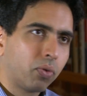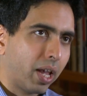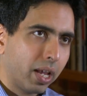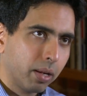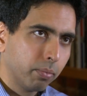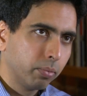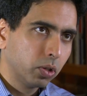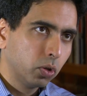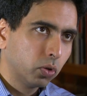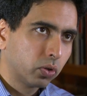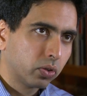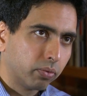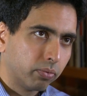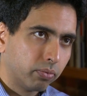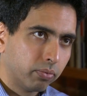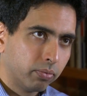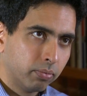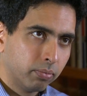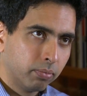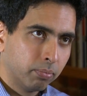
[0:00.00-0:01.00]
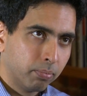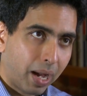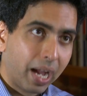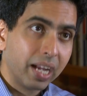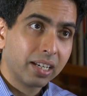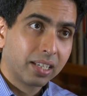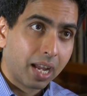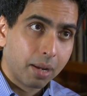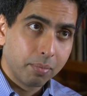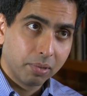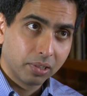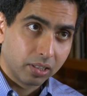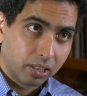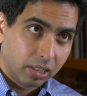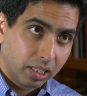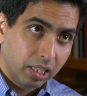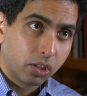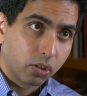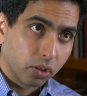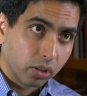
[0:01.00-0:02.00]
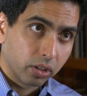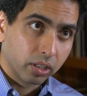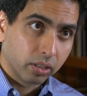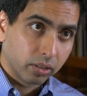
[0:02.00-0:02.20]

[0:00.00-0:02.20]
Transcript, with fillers: valuable use of my time as a teacher,